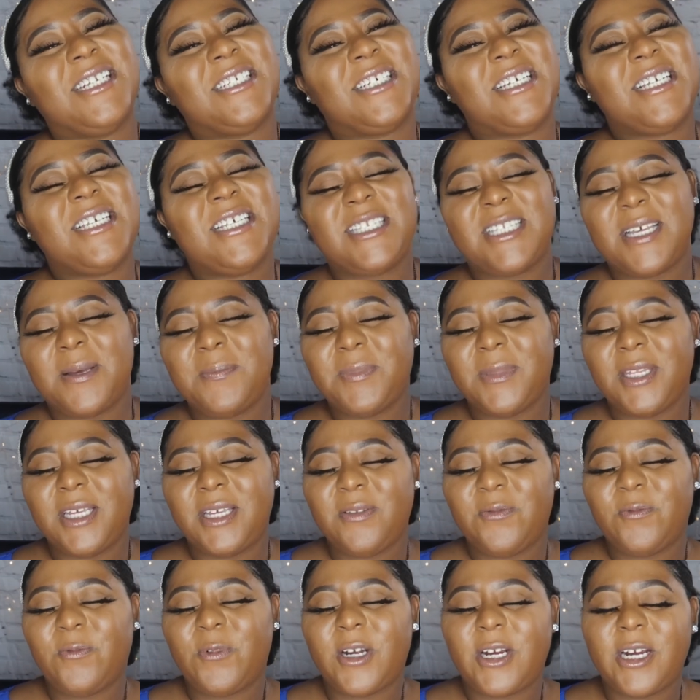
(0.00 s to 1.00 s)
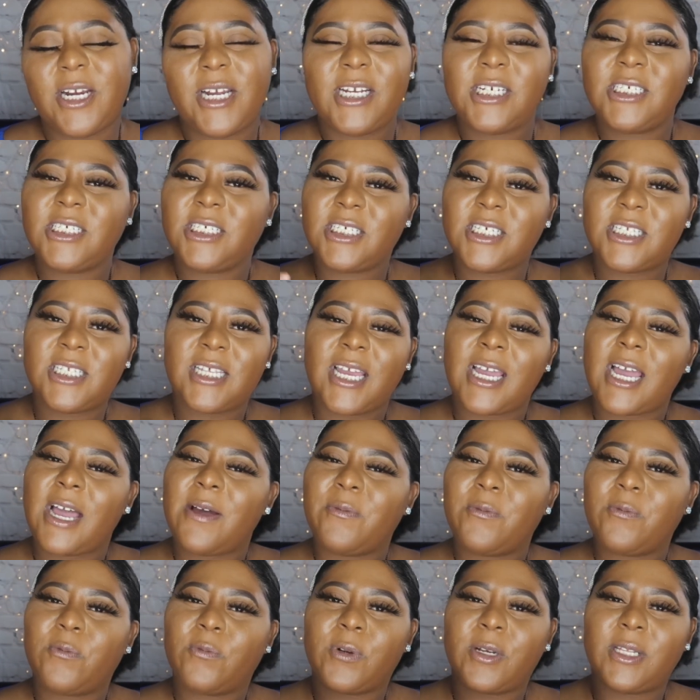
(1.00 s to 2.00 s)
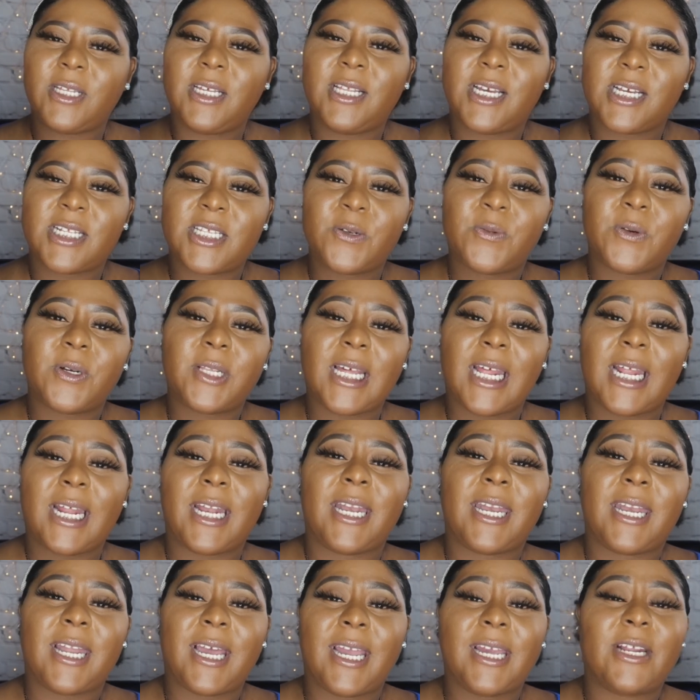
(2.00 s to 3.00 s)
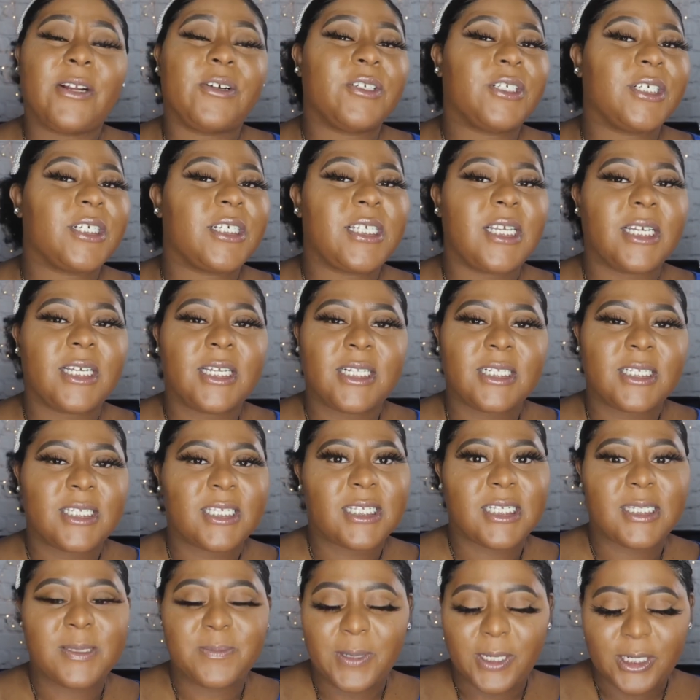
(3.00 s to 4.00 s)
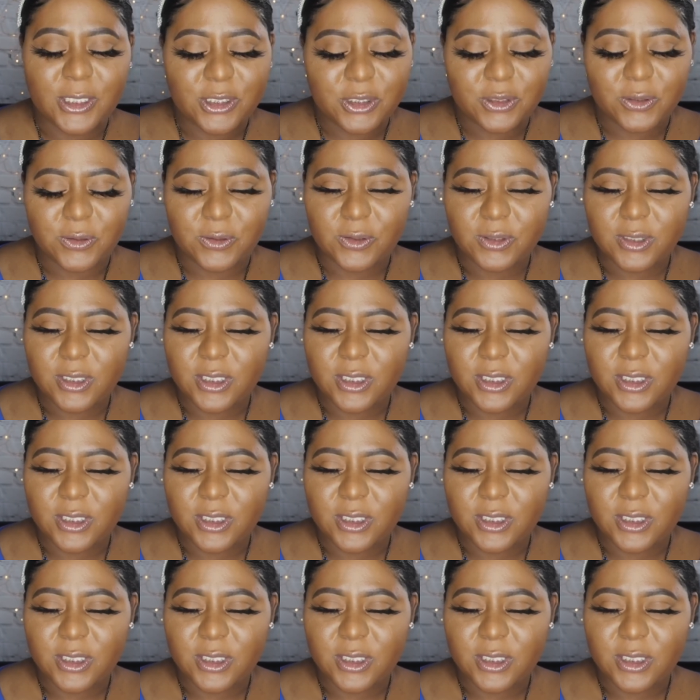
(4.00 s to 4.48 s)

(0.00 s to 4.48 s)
just something where it's just like, I would really like to wear that at night or just special.